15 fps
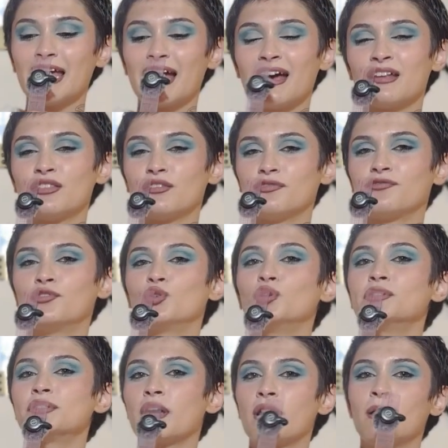had the full
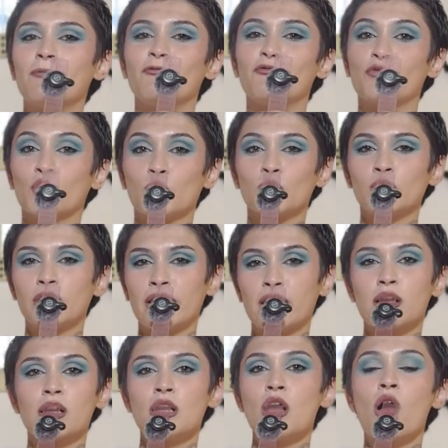top fur
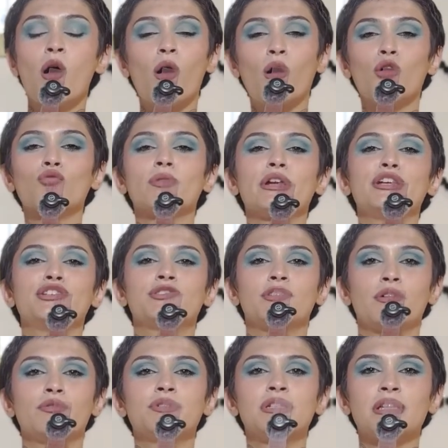layer already
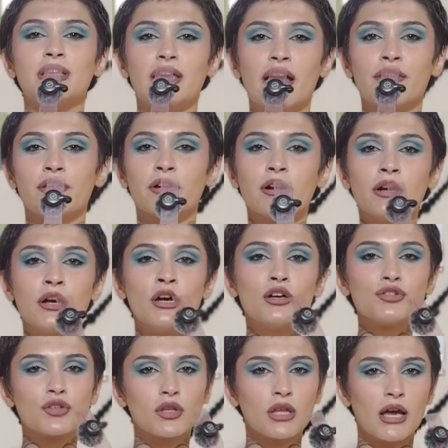sewn together
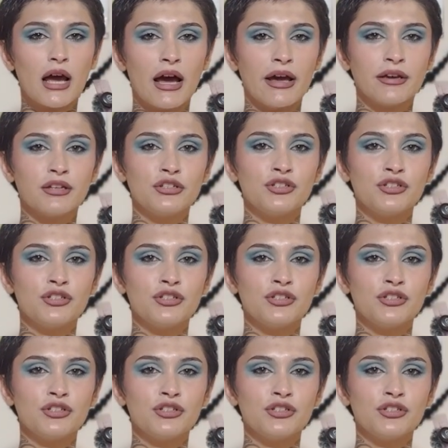so that I could